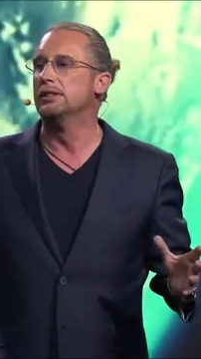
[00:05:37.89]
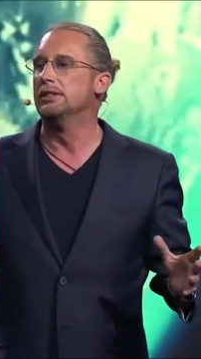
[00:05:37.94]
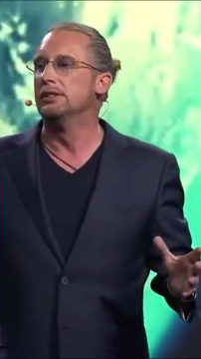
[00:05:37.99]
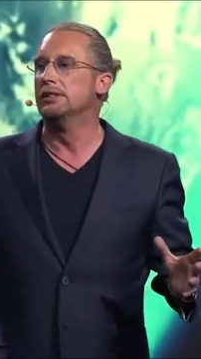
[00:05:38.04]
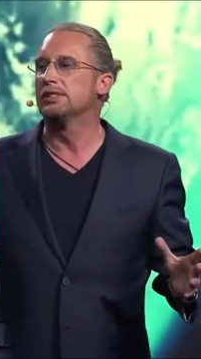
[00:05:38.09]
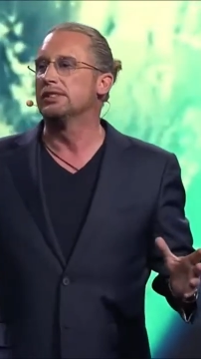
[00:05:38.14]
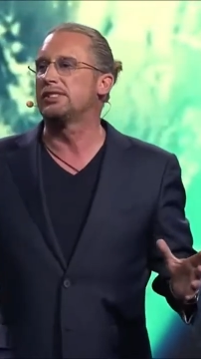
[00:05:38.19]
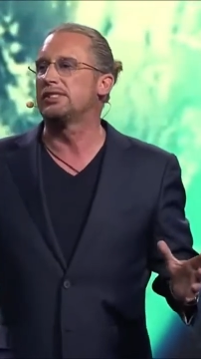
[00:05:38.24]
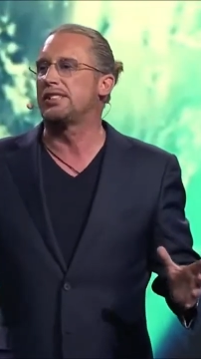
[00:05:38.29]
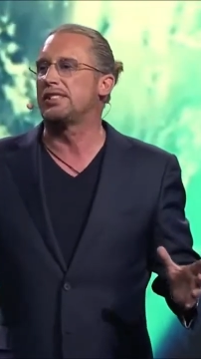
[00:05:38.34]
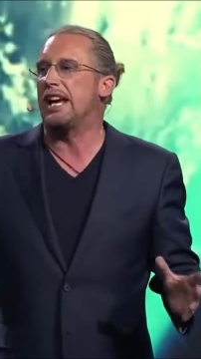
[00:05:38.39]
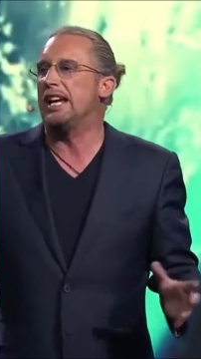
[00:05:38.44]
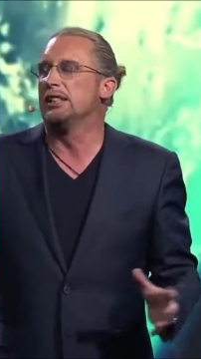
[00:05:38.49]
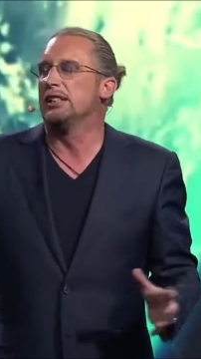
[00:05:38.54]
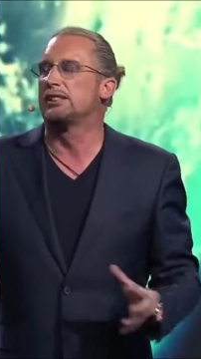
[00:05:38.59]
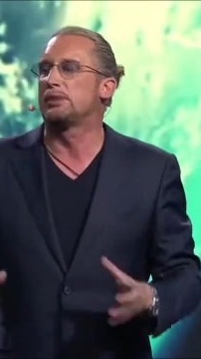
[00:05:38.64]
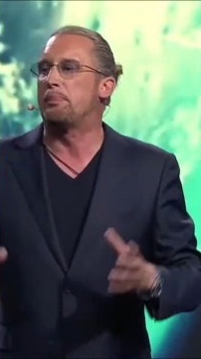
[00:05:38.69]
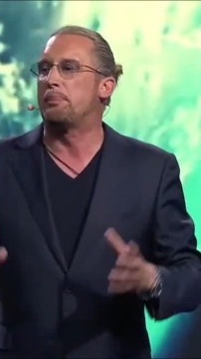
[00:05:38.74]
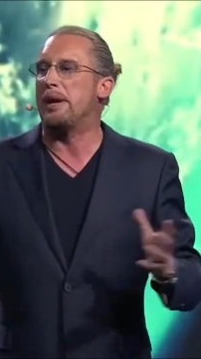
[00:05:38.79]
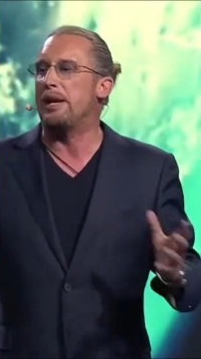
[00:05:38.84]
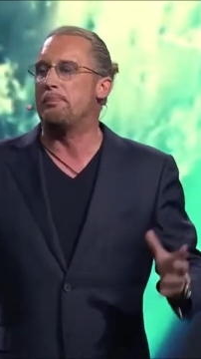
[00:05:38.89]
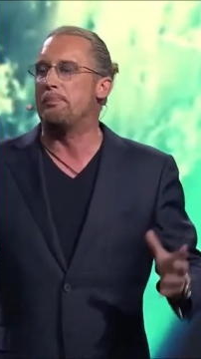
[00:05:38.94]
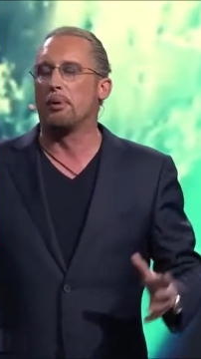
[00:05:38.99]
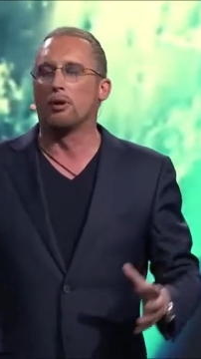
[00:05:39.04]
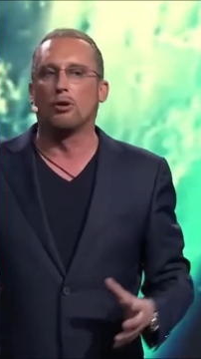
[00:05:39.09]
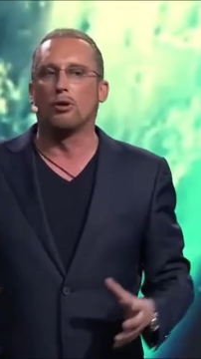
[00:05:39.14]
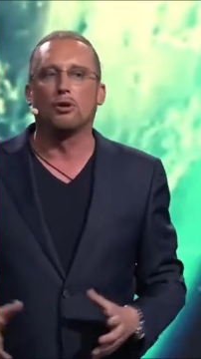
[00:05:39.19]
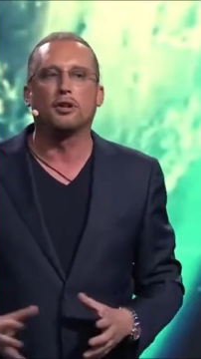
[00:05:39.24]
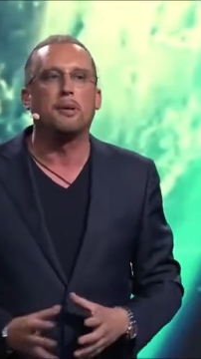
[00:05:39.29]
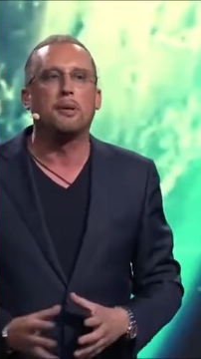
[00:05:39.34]
salespeople
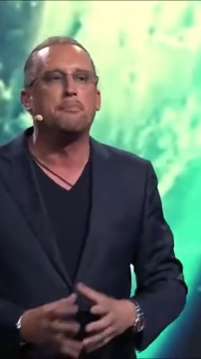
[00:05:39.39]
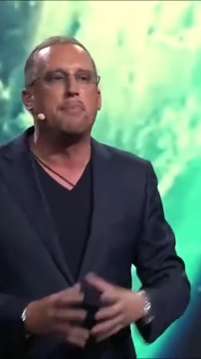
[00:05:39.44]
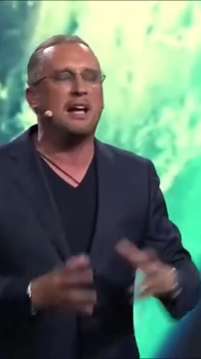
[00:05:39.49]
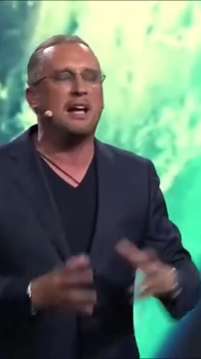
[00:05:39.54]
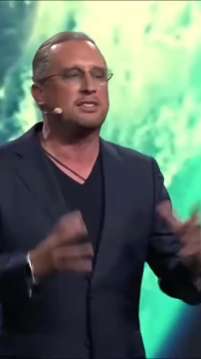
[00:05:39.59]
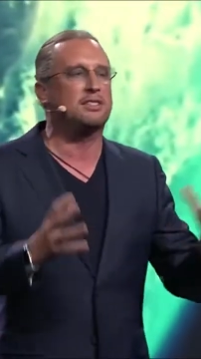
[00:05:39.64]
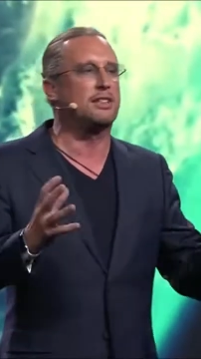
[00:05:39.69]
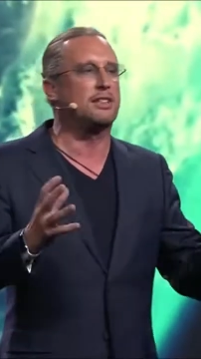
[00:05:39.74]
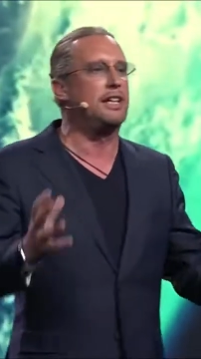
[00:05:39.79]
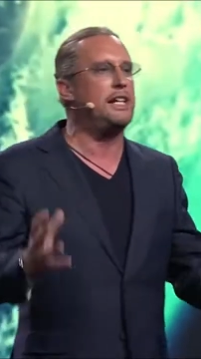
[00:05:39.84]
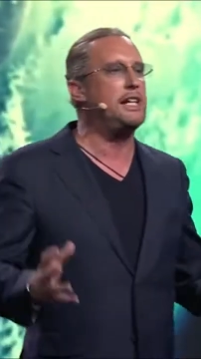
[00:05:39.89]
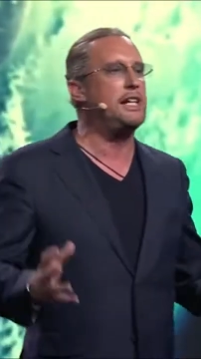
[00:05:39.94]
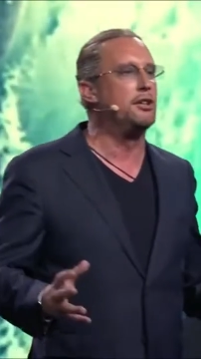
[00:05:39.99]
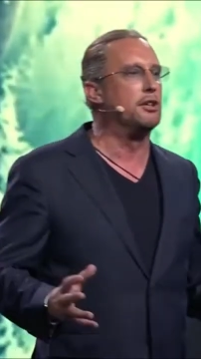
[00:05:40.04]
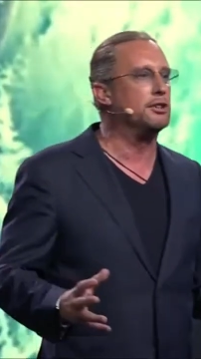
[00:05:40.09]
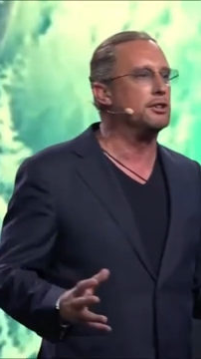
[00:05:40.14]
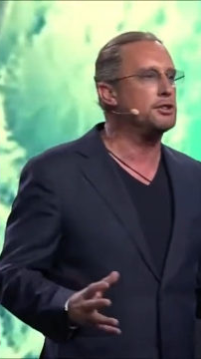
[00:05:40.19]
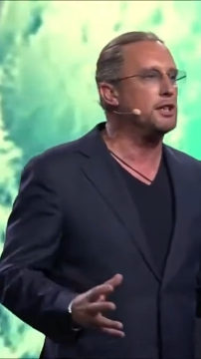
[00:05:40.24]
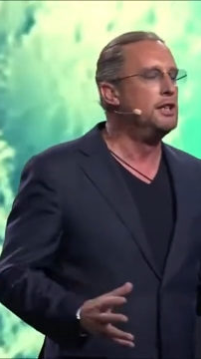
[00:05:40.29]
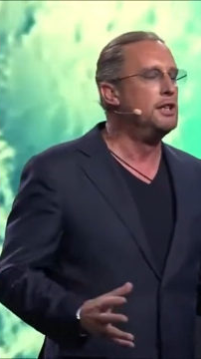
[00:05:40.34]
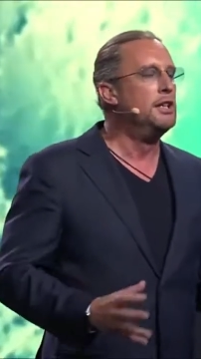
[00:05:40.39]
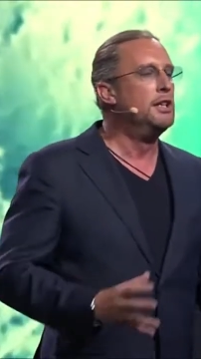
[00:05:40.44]
or the best leaders.